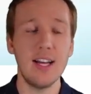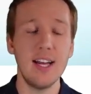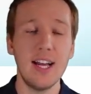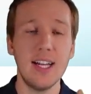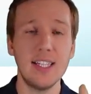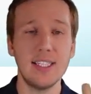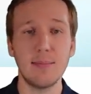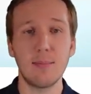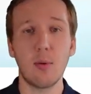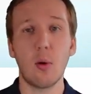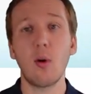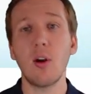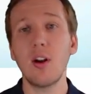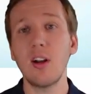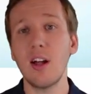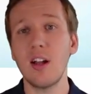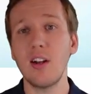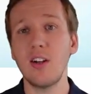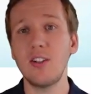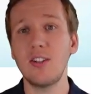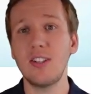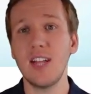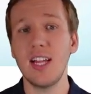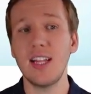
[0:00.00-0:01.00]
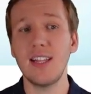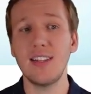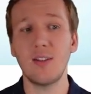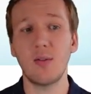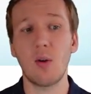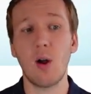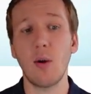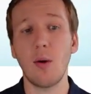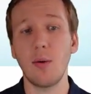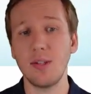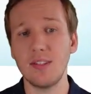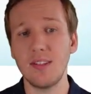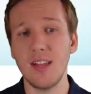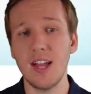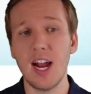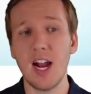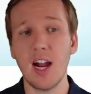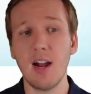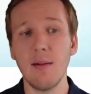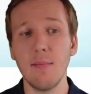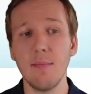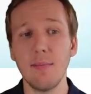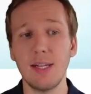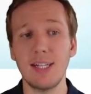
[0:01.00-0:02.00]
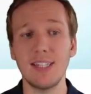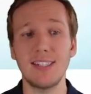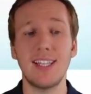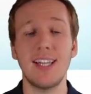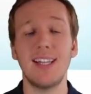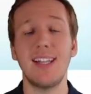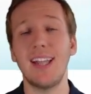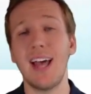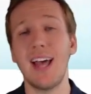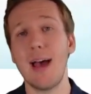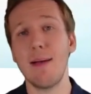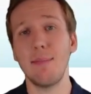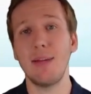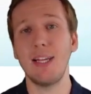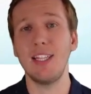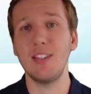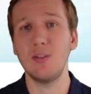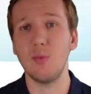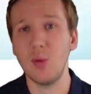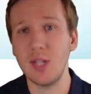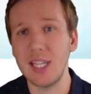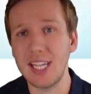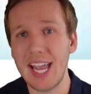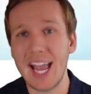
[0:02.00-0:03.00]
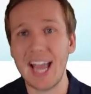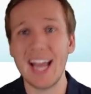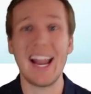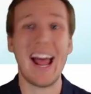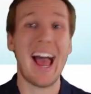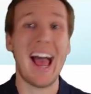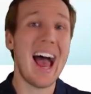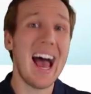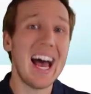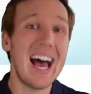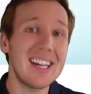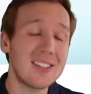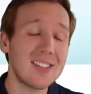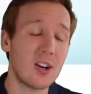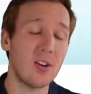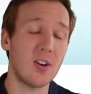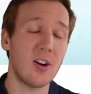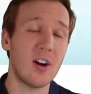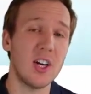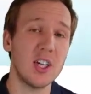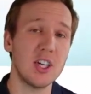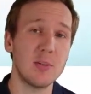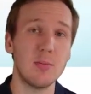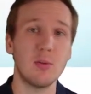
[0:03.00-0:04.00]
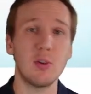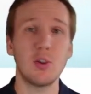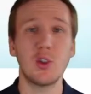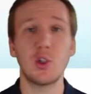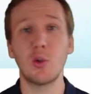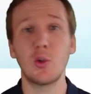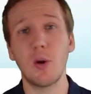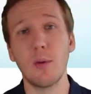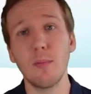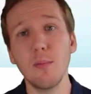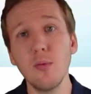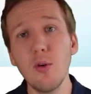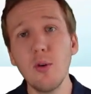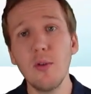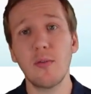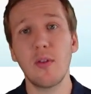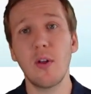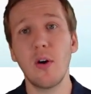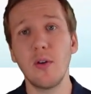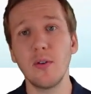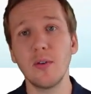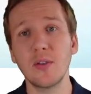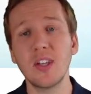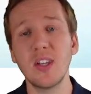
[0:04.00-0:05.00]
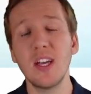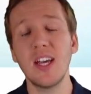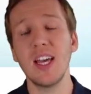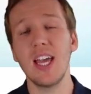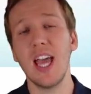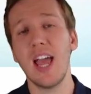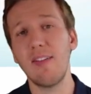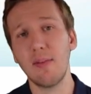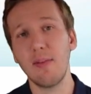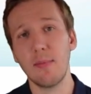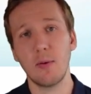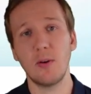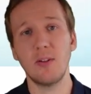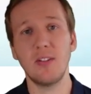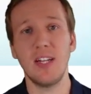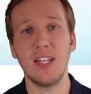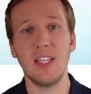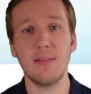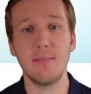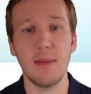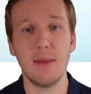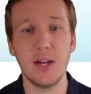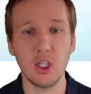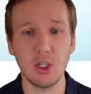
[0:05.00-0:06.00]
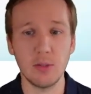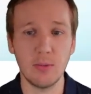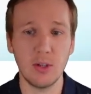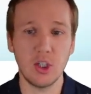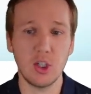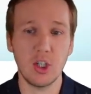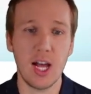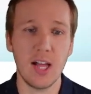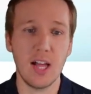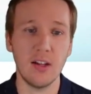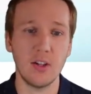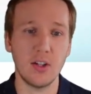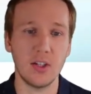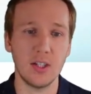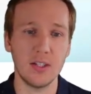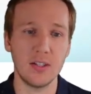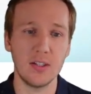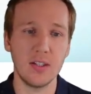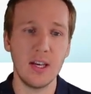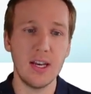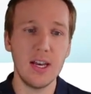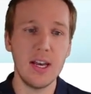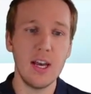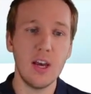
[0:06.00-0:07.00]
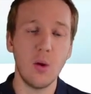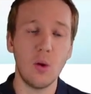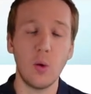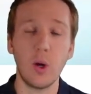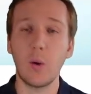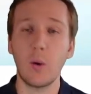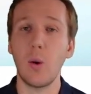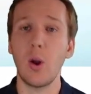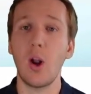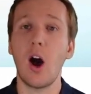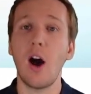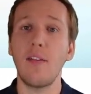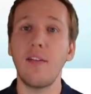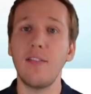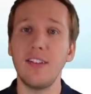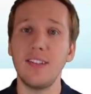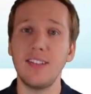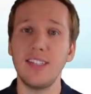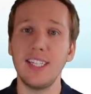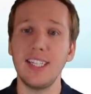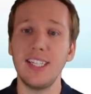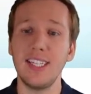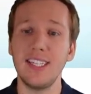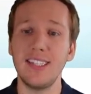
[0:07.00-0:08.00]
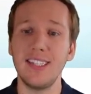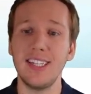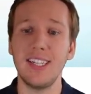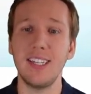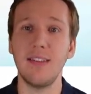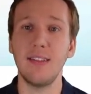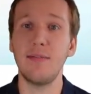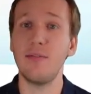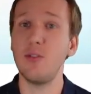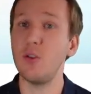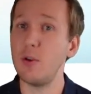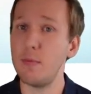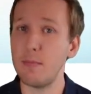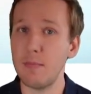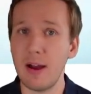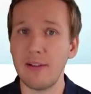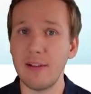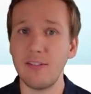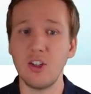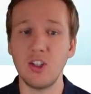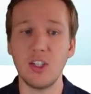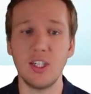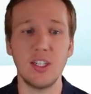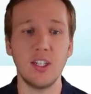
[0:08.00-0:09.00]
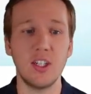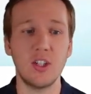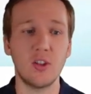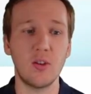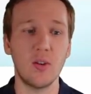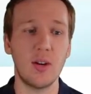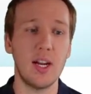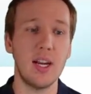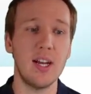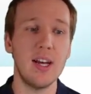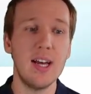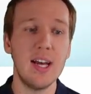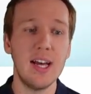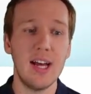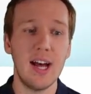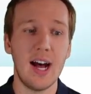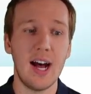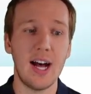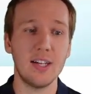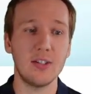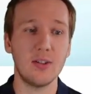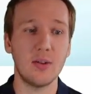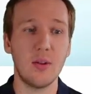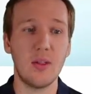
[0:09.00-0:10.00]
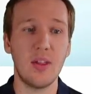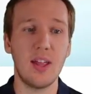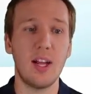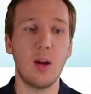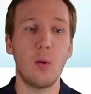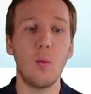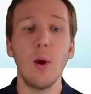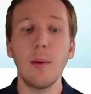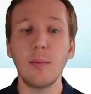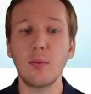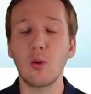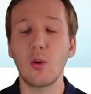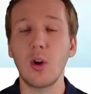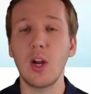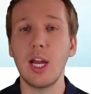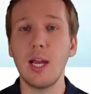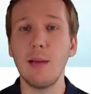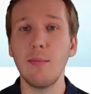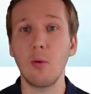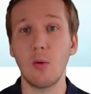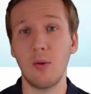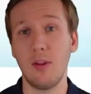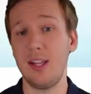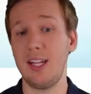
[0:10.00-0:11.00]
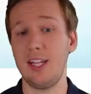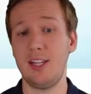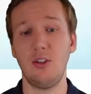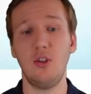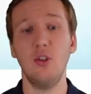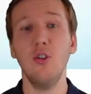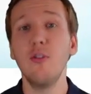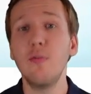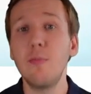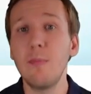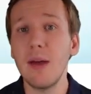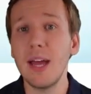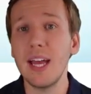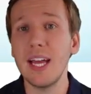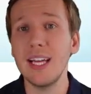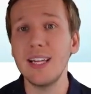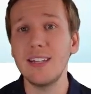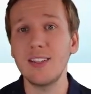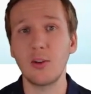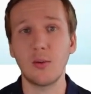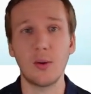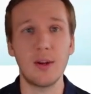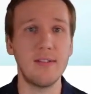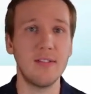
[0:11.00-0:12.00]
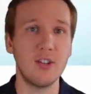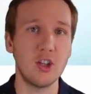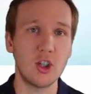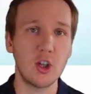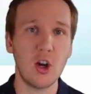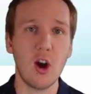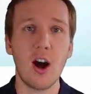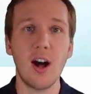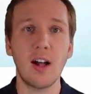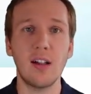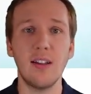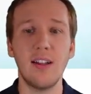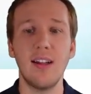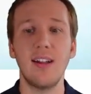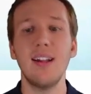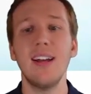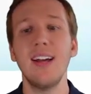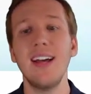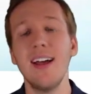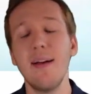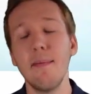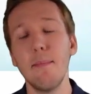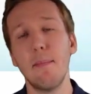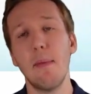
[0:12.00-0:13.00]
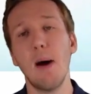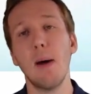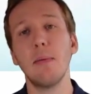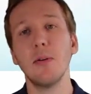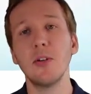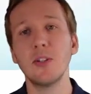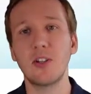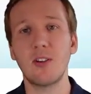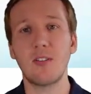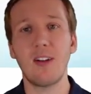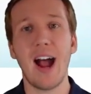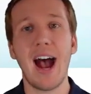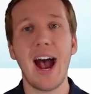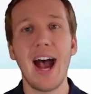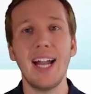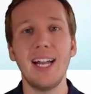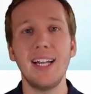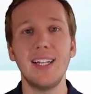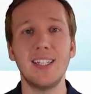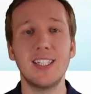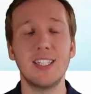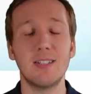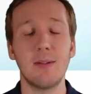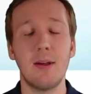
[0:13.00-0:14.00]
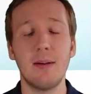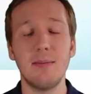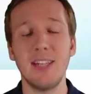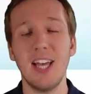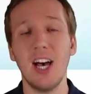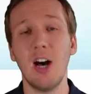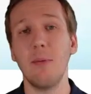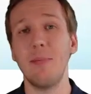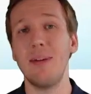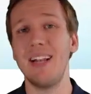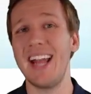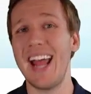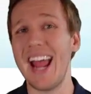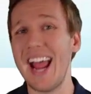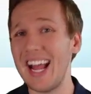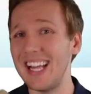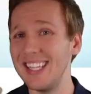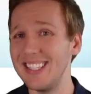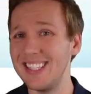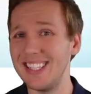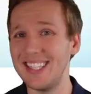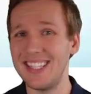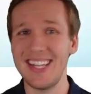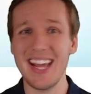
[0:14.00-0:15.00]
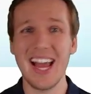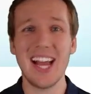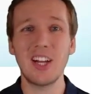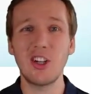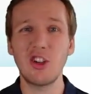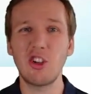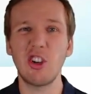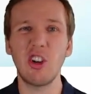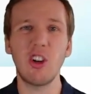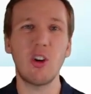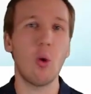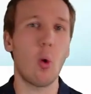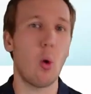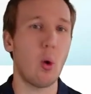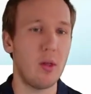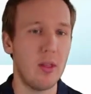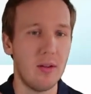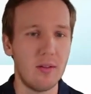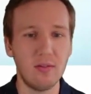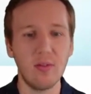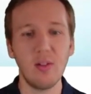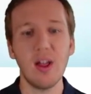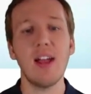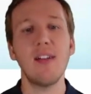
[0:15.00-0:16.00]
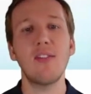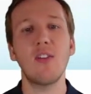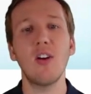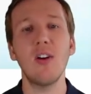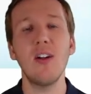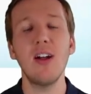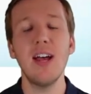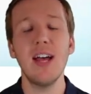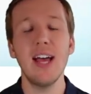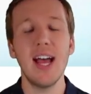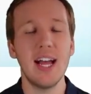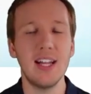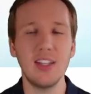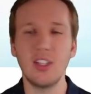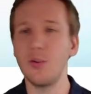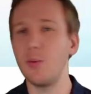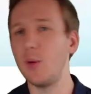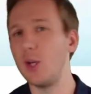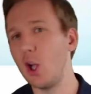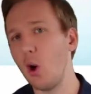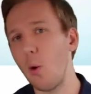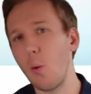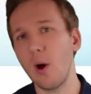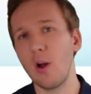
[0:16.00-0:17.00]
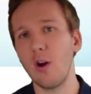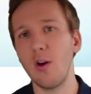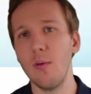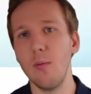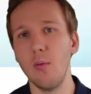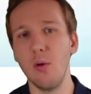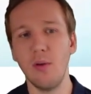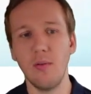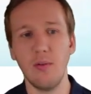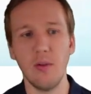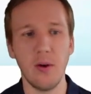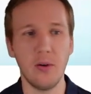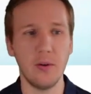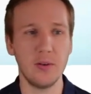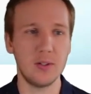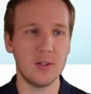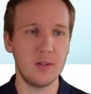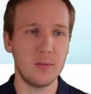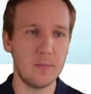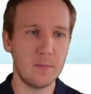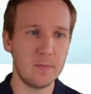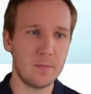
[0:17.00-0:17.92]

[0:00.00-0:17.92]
It's important to understand that they're always there because then that means we can't ask our customers to remove those if it presents measurement challenges. We quite often see these in the food and beverage industry. So think whipped cream, or think toothpaste, or even chocolate. Bubbles are added to sometimes help enhance the texture or the flavor, and so we don't want to remove those.